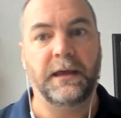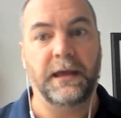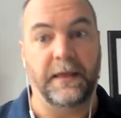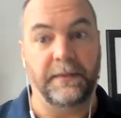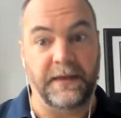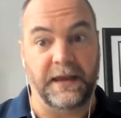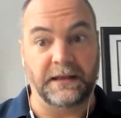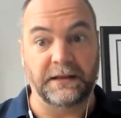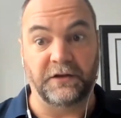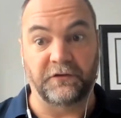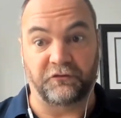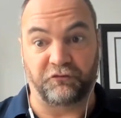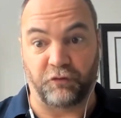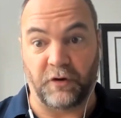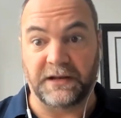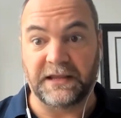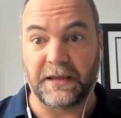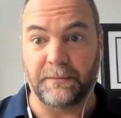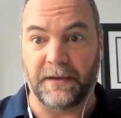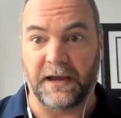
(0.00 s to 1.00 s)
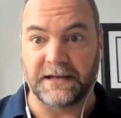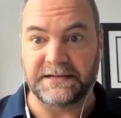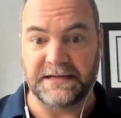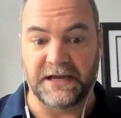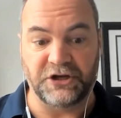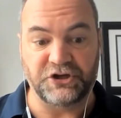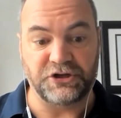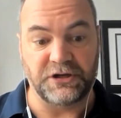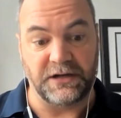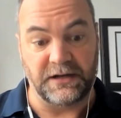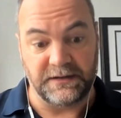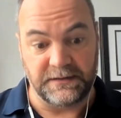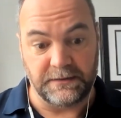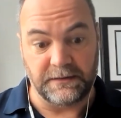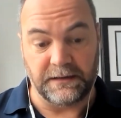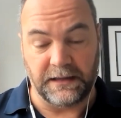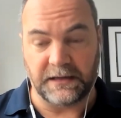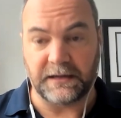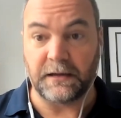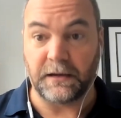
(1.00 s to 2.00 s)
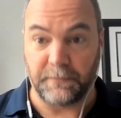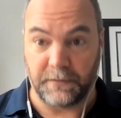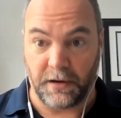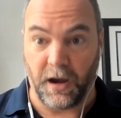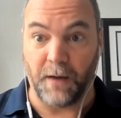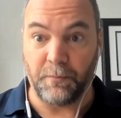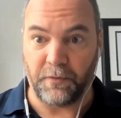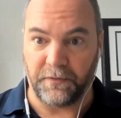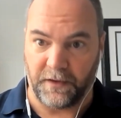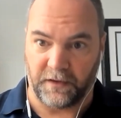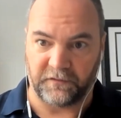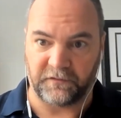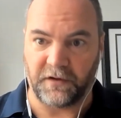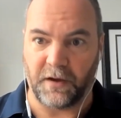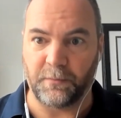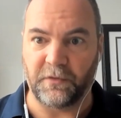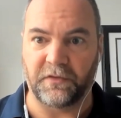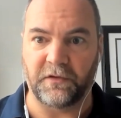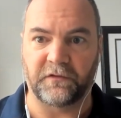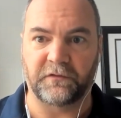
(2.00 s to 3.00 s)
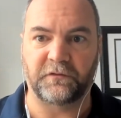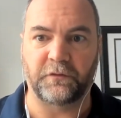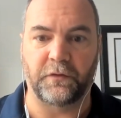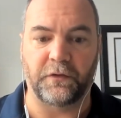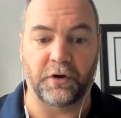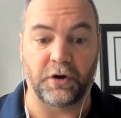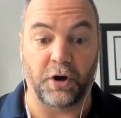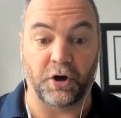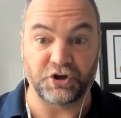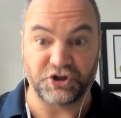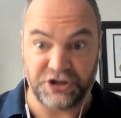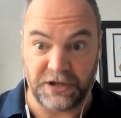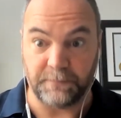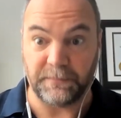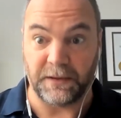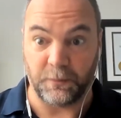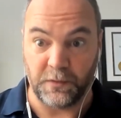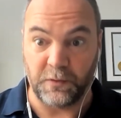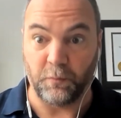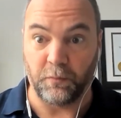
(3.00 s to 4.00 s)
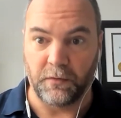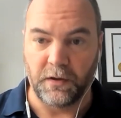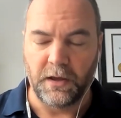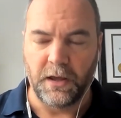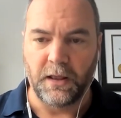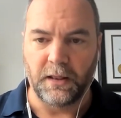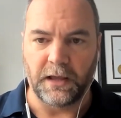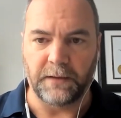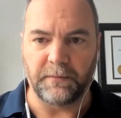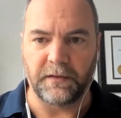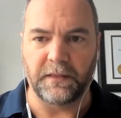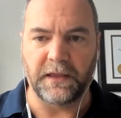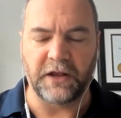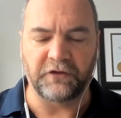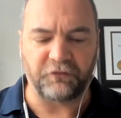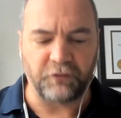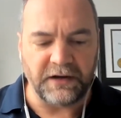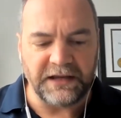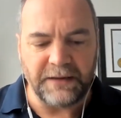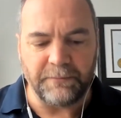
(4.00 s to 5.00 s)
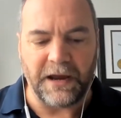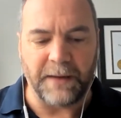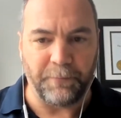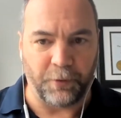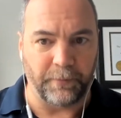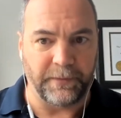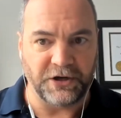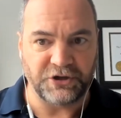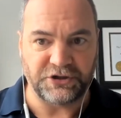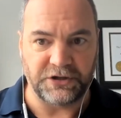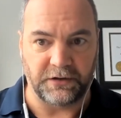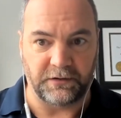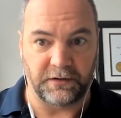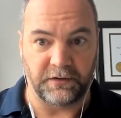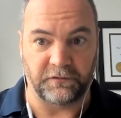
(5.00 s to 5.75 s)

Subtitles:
and the alien's trying to get my attention and like, come with us to our ship. Like it's trying to get my permission.